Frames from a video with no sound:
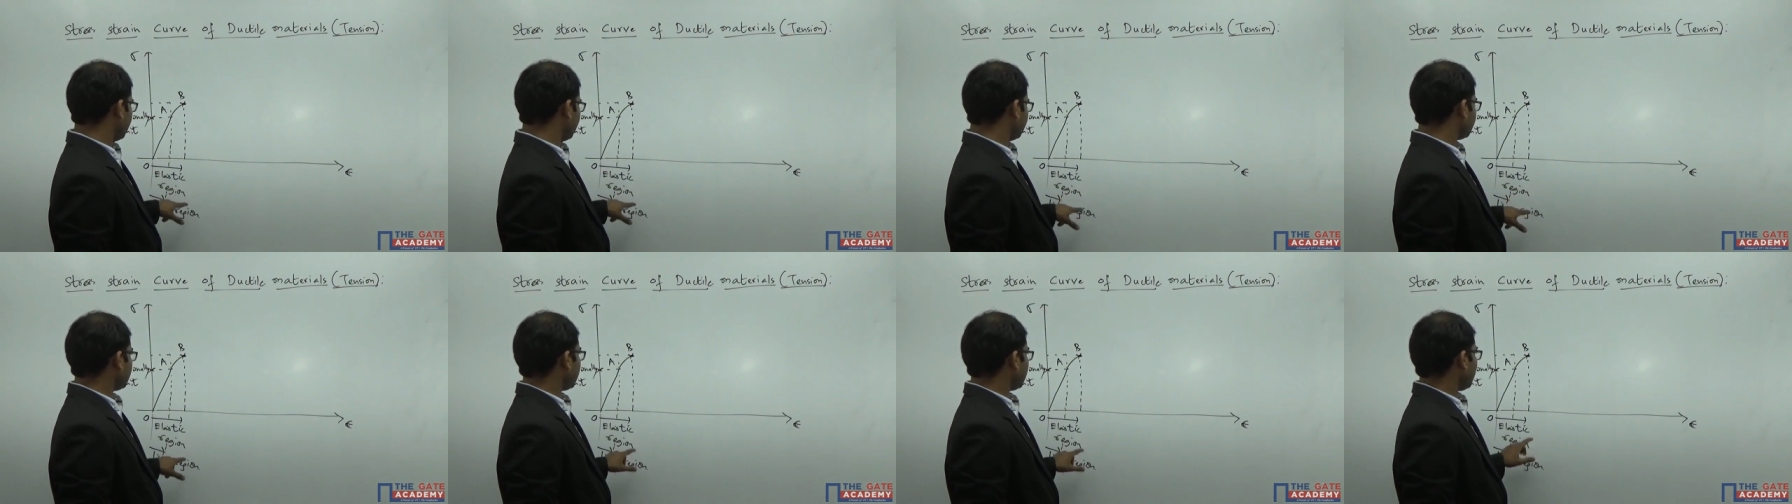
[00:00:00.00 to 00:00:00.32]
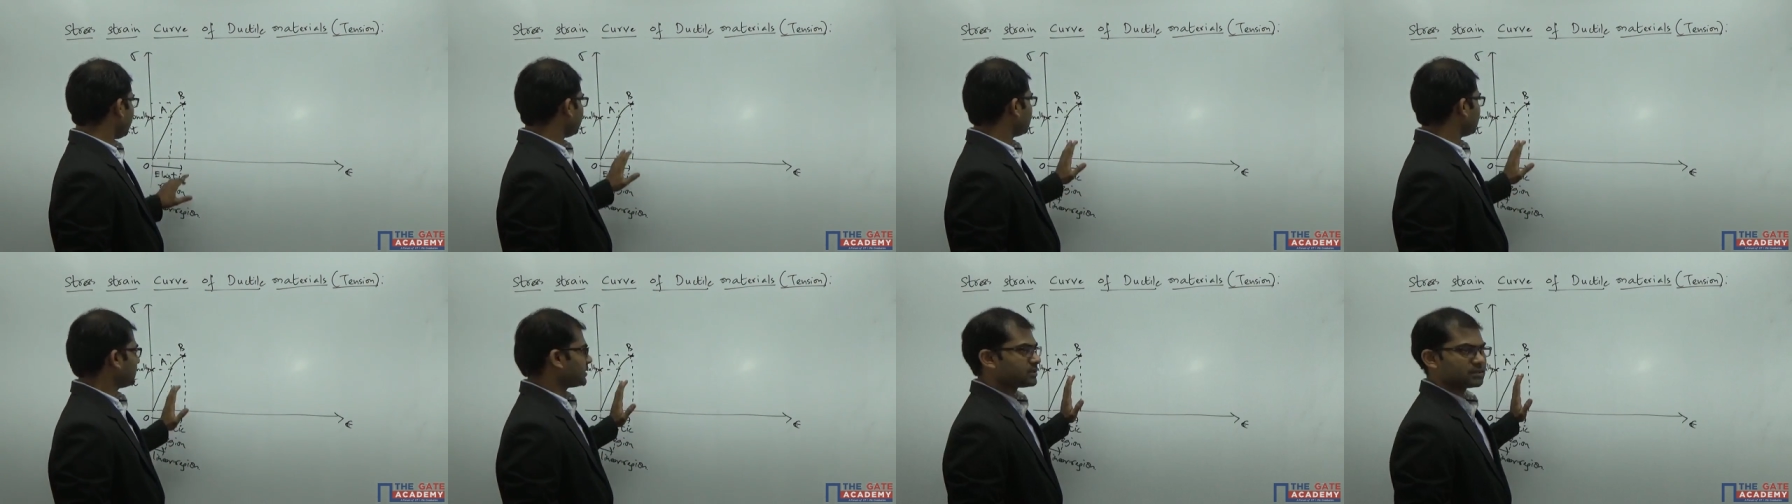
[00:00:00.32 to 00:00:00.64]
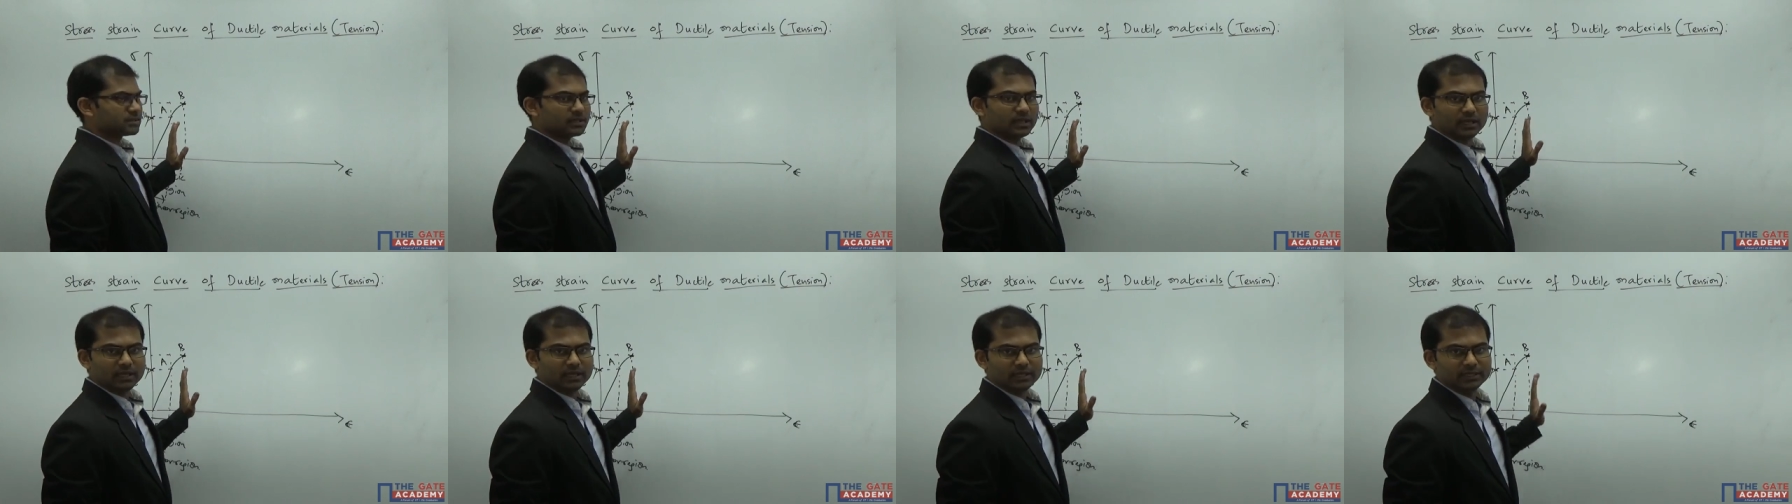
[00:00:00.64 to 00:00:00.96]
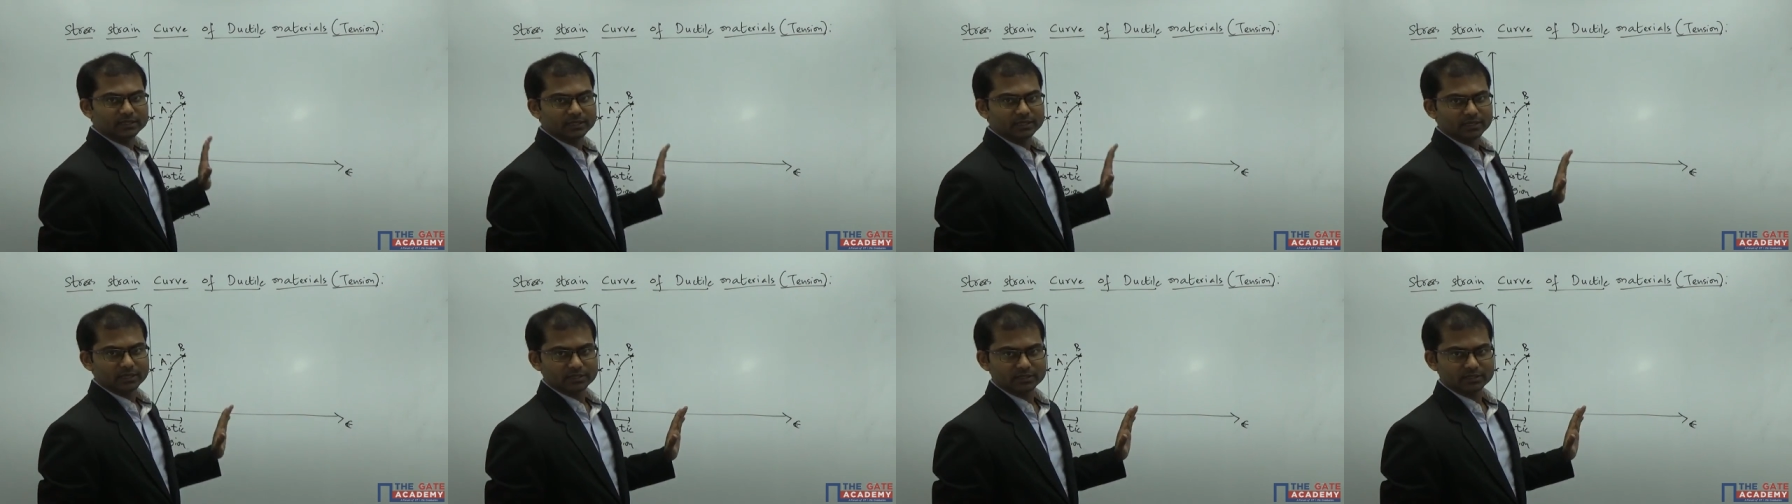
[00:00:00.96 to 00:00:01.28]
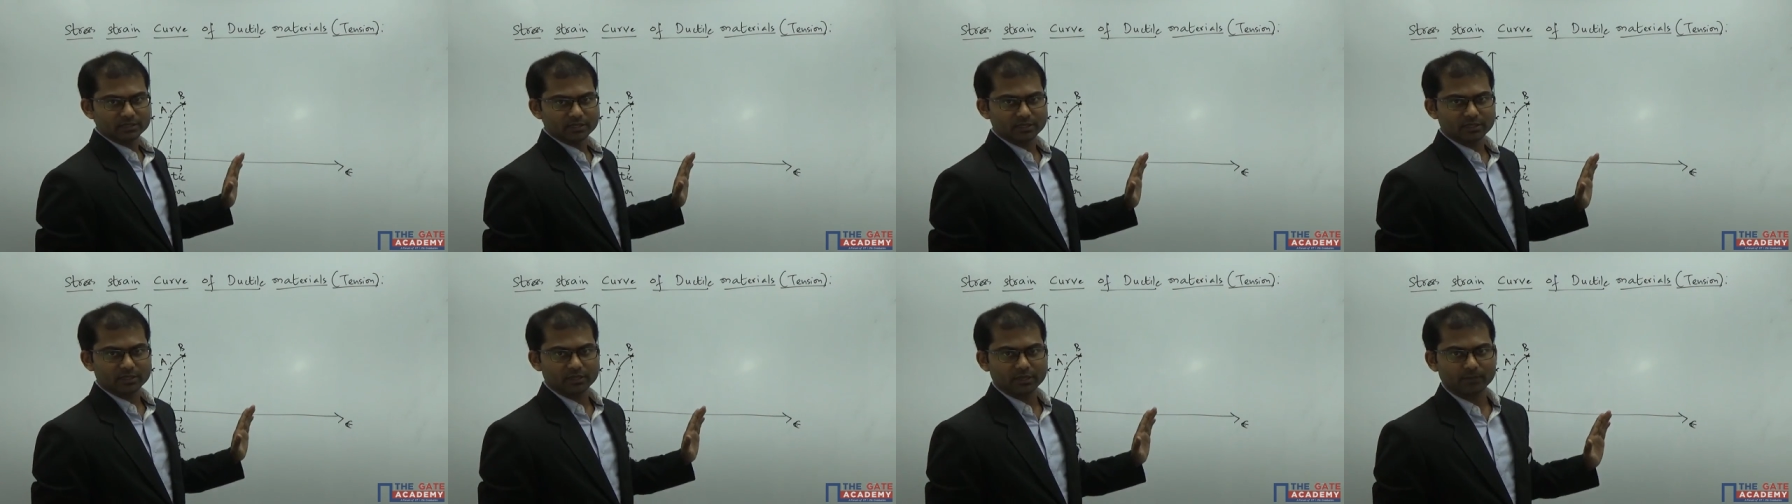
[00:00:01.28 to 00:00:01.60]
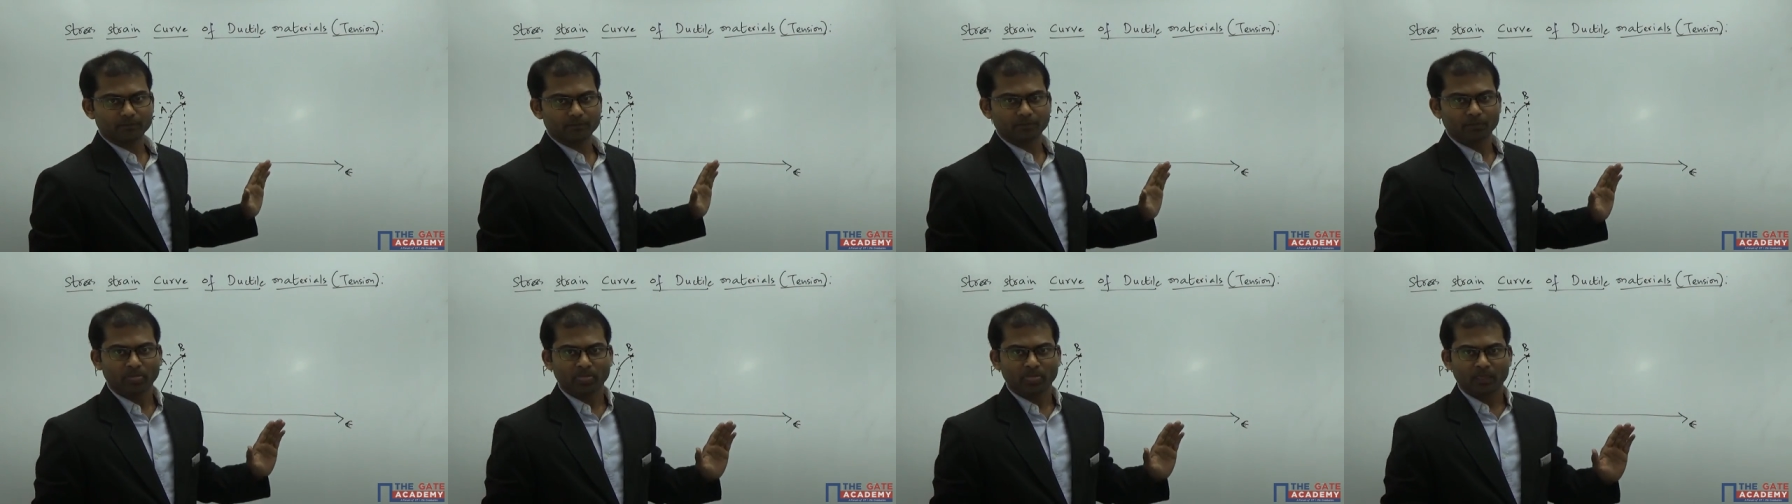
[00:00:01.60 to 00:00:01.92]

region, and this is the linear region here.